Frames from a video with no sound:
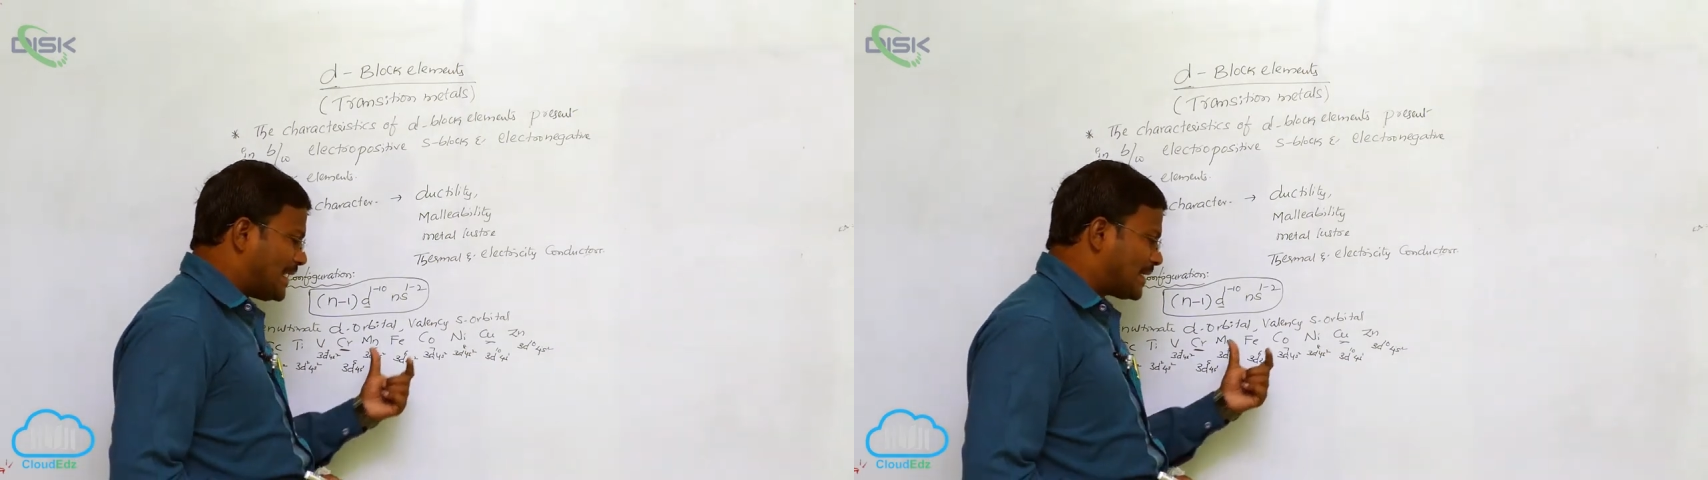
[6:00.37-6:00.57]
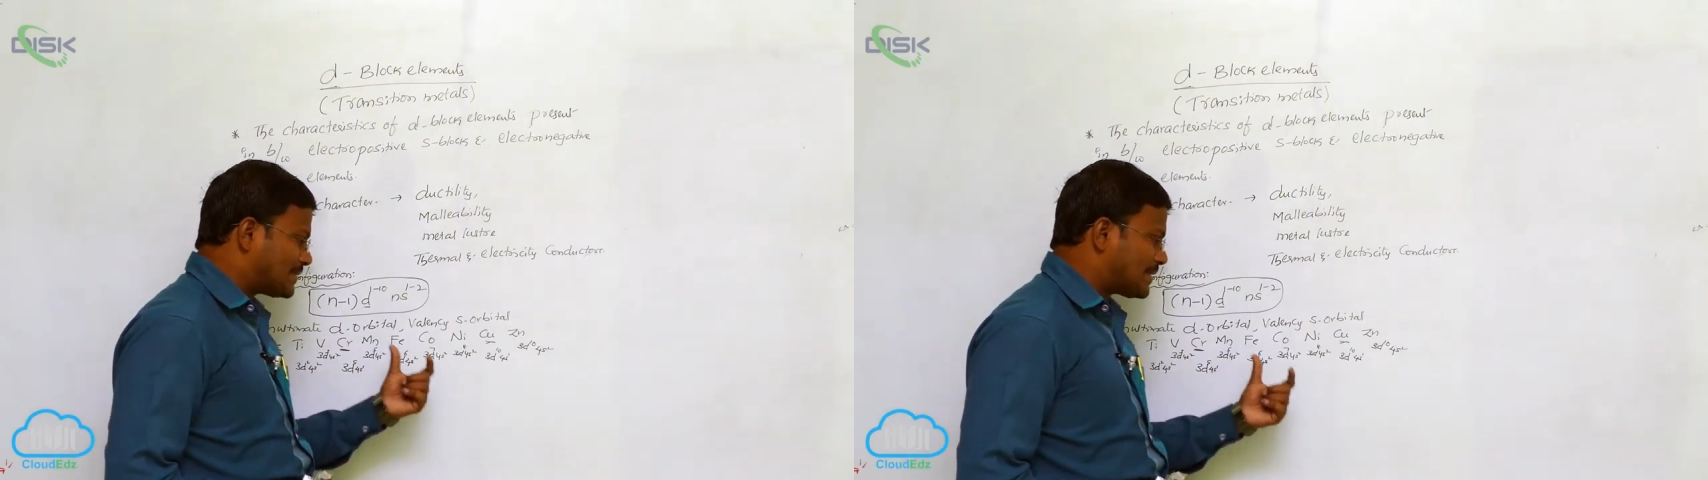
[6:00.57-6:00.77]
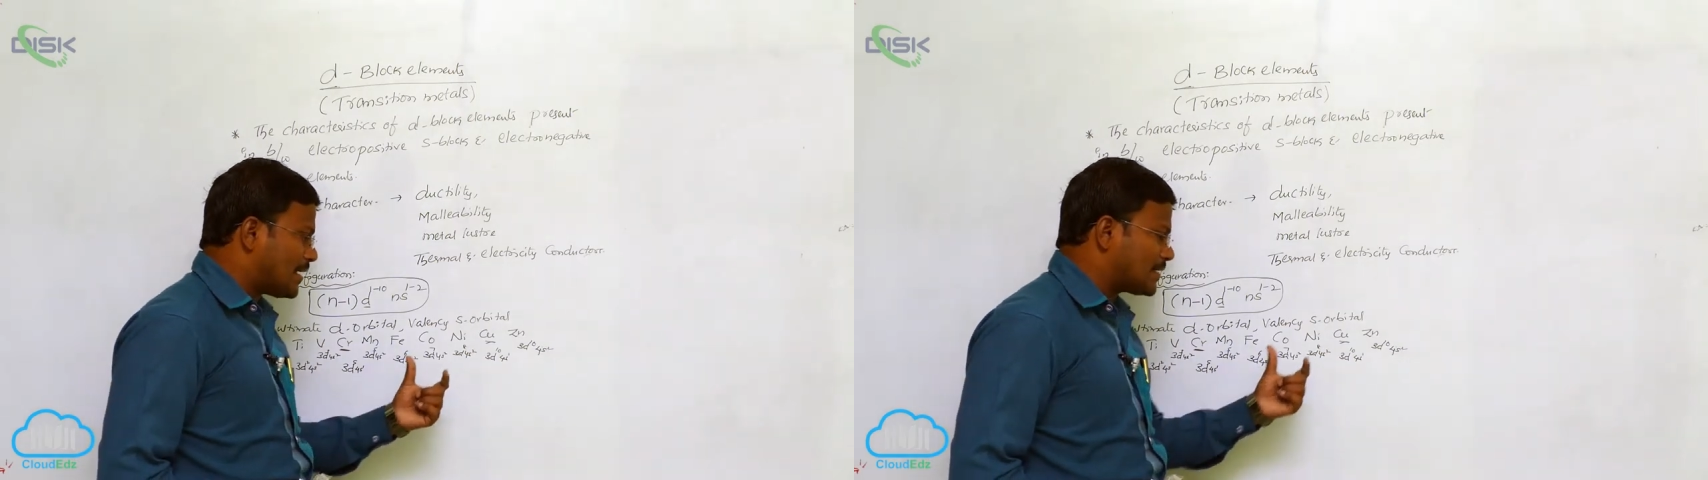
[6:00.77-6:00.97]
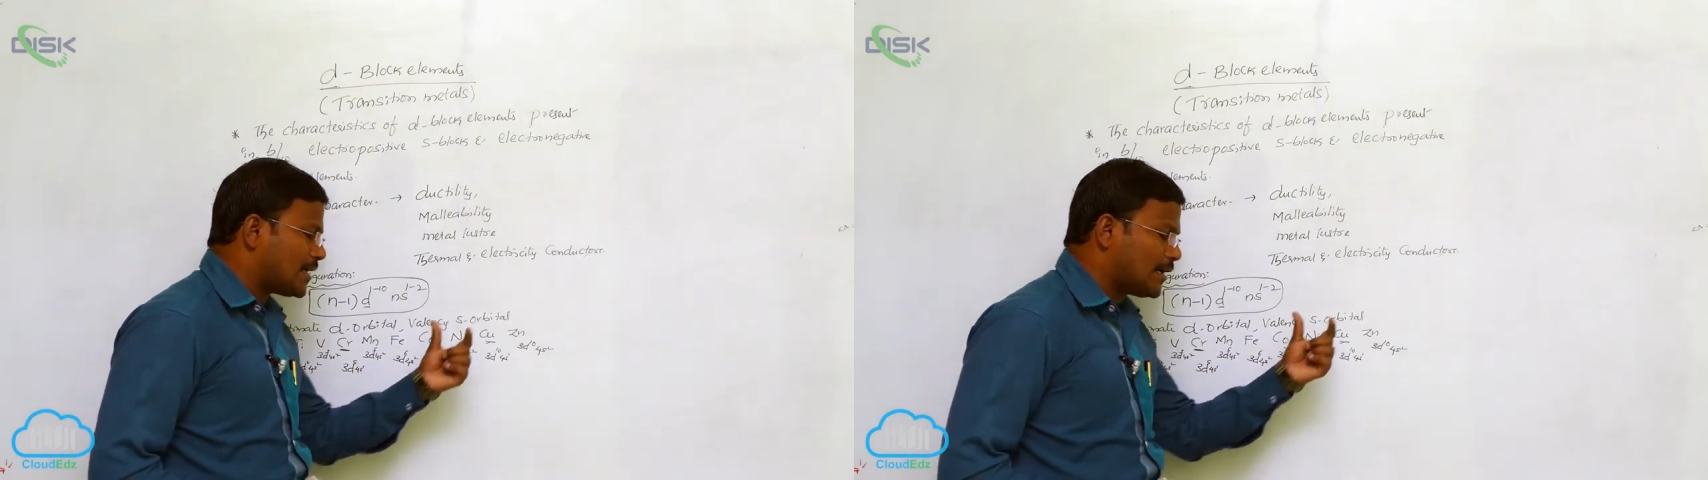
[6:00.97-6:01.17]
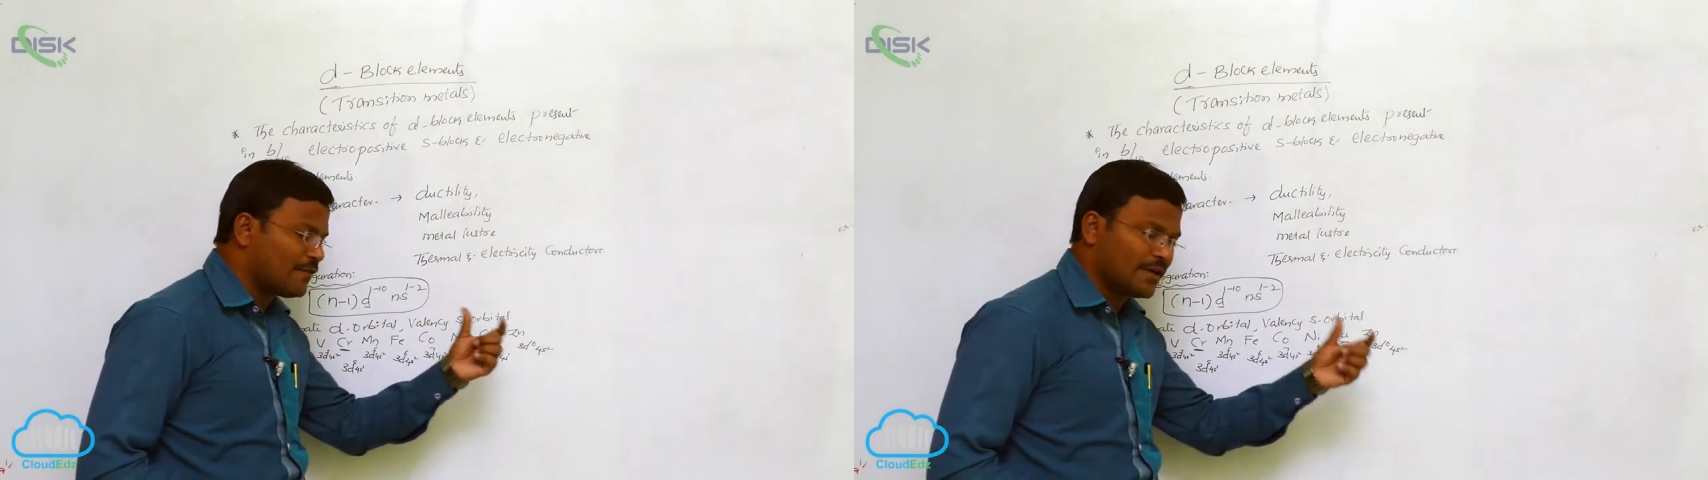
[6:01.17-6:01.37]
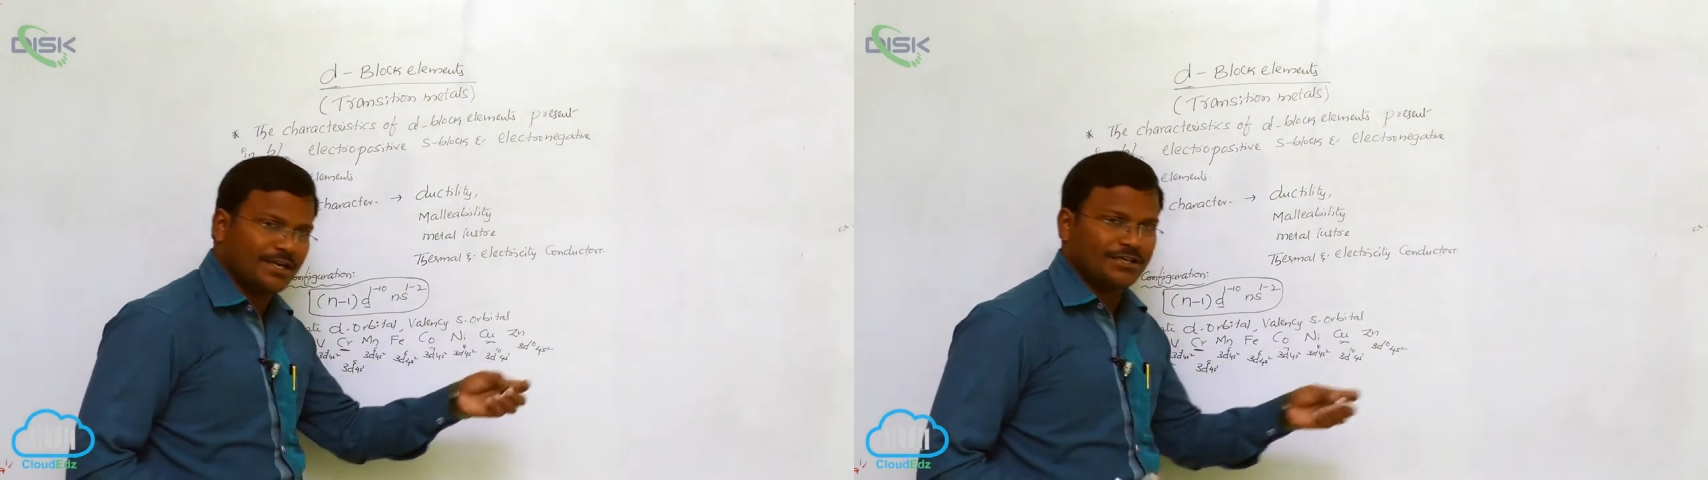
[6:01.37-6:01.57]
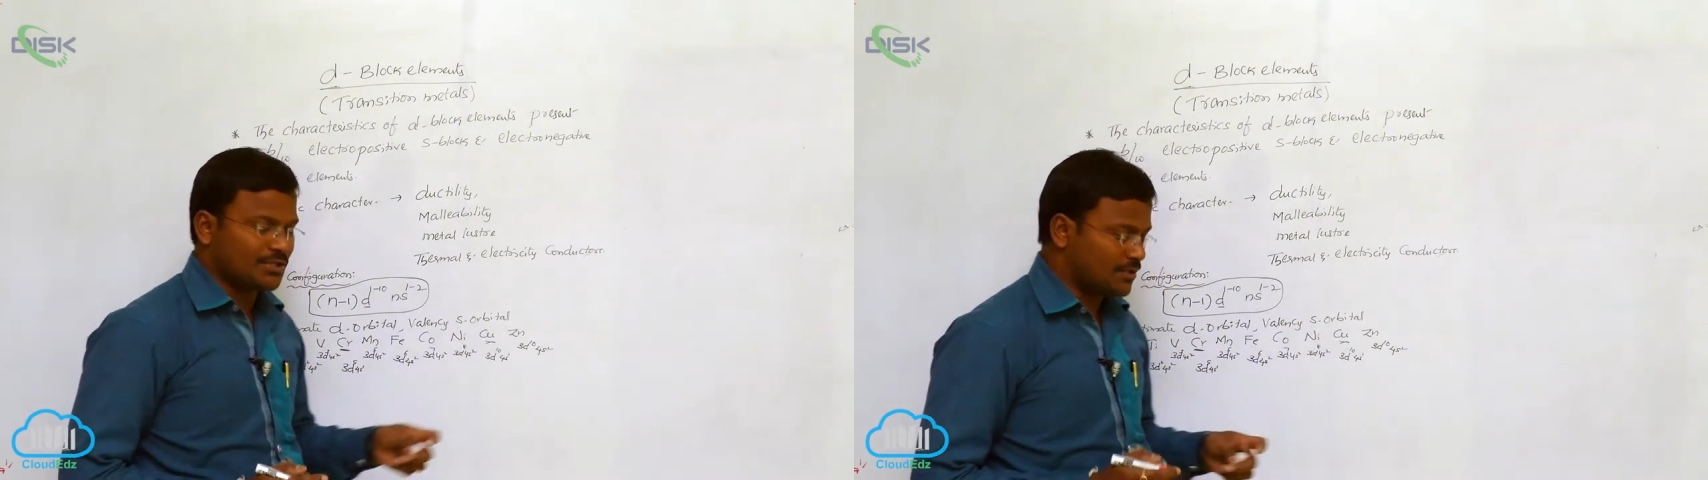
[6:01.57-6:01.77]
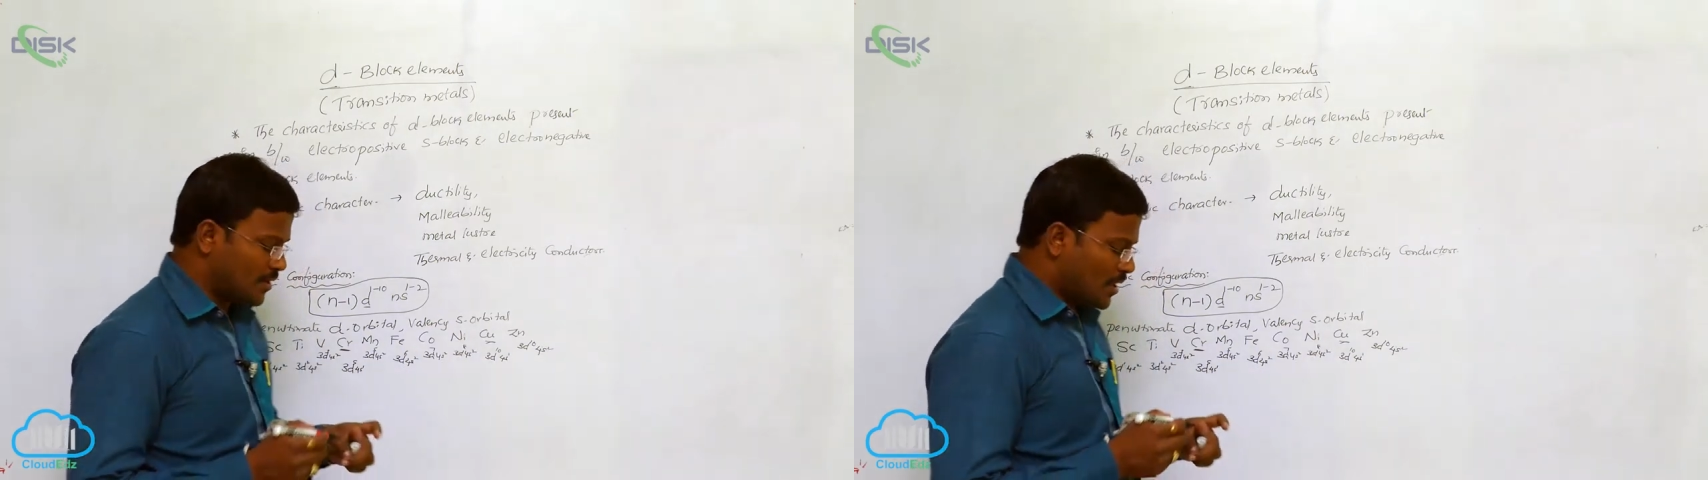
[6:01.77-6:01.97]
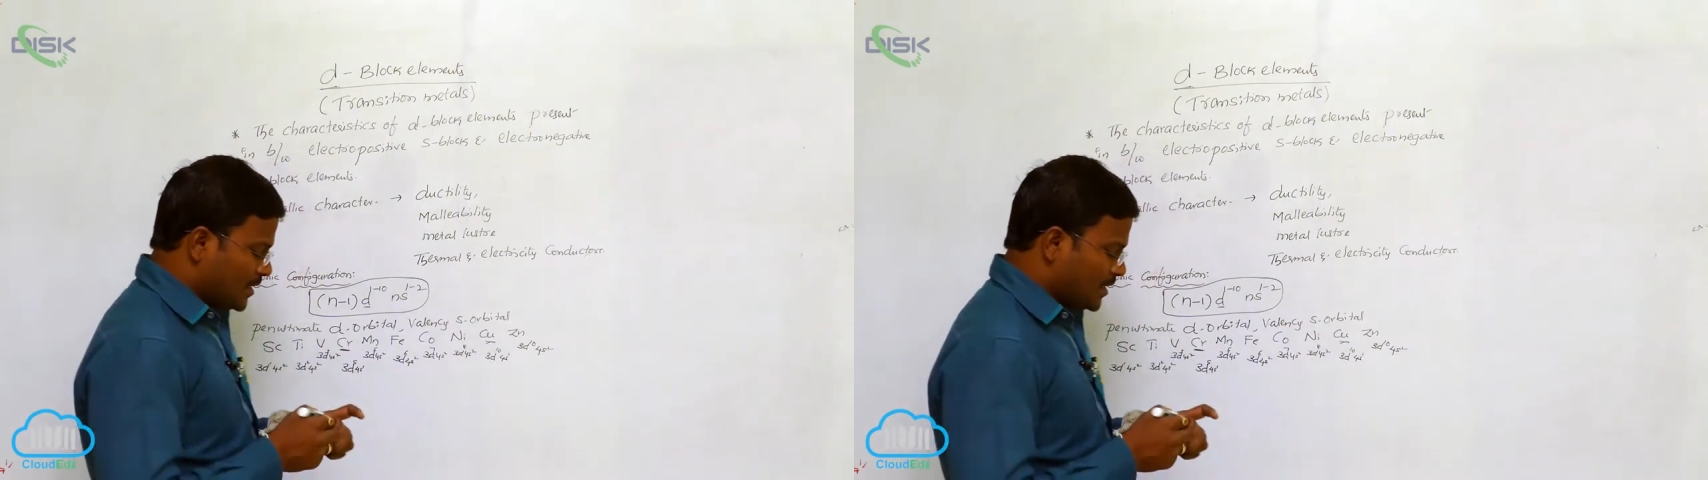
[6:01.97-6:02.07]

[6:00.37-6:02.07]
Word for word: electron configuration.